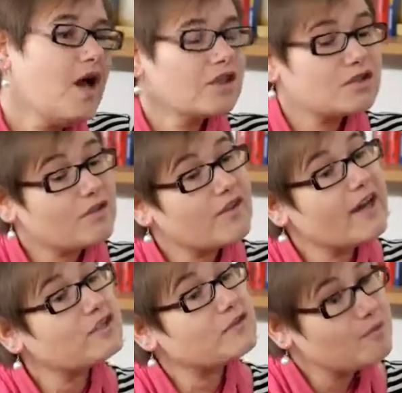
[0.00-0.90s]
So
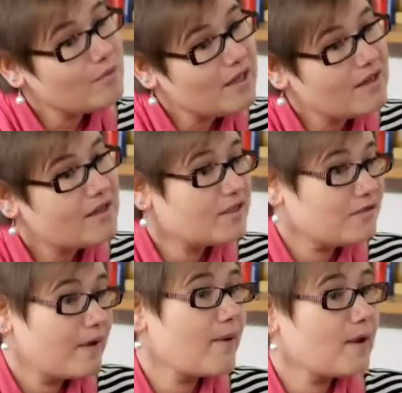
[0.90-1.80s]
that's, for me, is
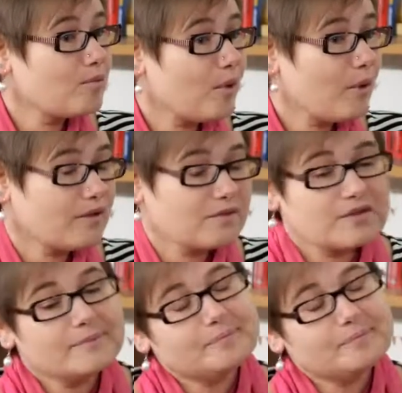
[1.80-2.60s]
very important.